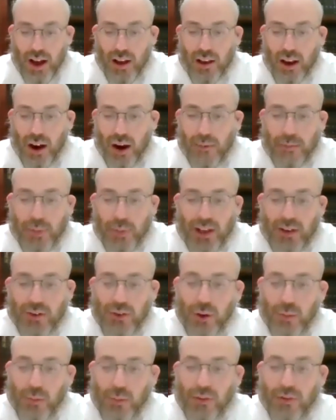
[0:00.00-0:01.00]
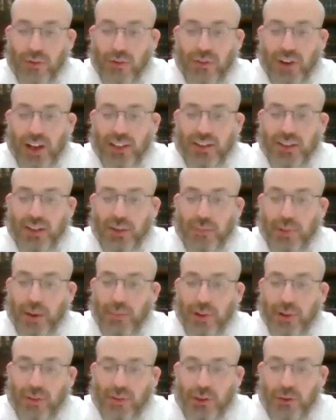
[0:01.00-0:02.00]
Alarmed by the turmoil of events, the
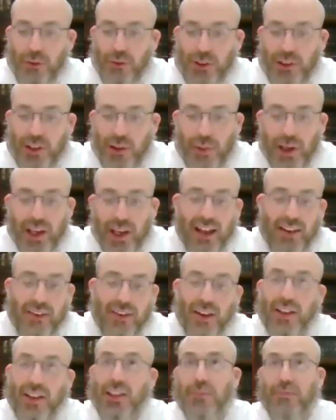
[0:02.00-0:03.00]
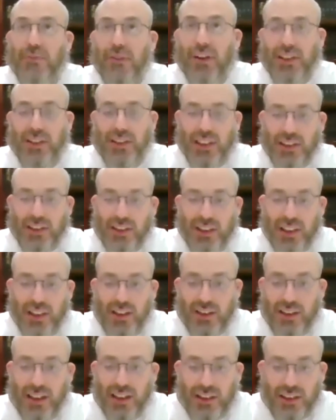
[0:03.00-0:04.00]
people of Jerusalem began to express this
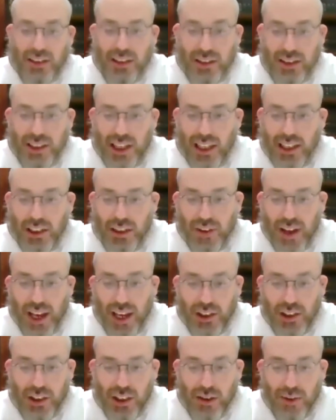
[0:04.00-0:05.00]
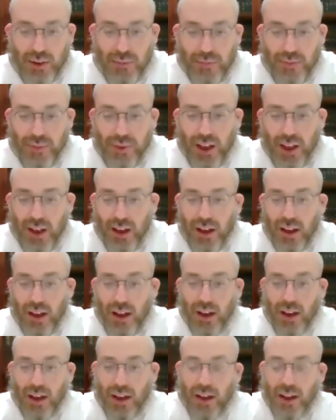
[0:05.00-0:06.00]
dissatisfaction.
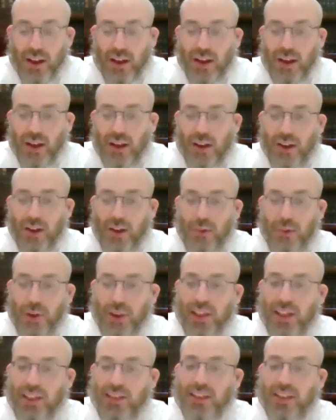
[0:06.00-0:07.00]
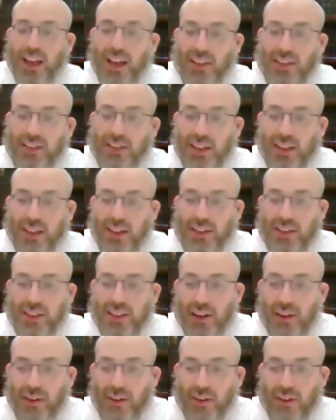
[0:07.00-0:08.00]
What these guys did is
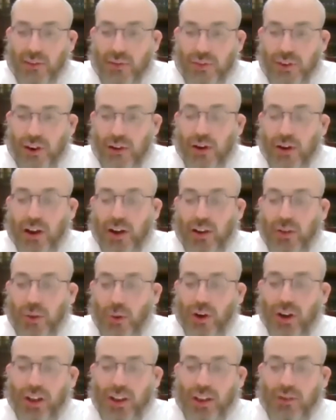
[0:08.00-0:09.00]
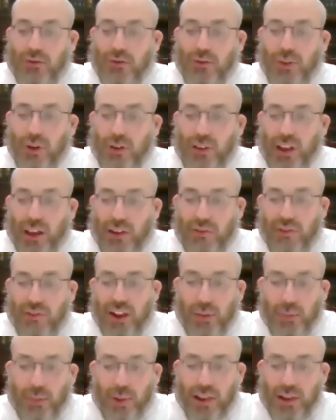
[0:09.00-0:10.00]
they, fearing an organized revolt, they
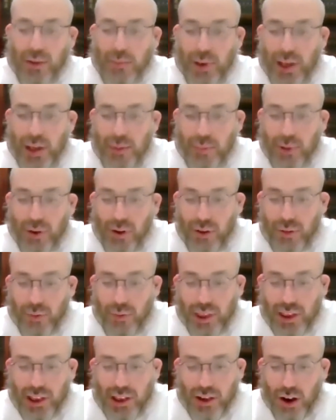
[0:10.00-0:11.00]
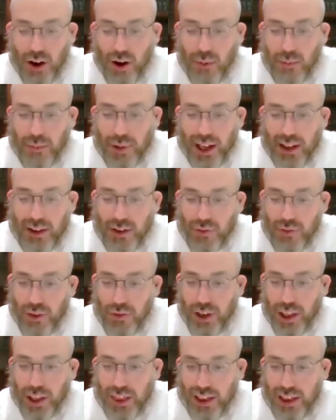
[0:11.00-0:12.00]
fell upon the people with an armed band of
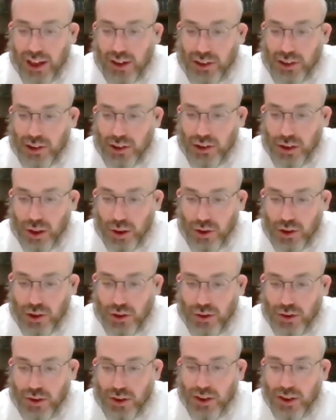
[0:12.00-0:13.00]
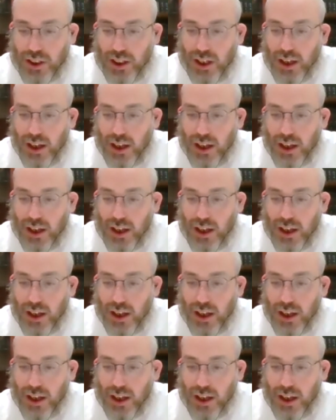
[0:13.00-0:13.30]
3,000 soldiers.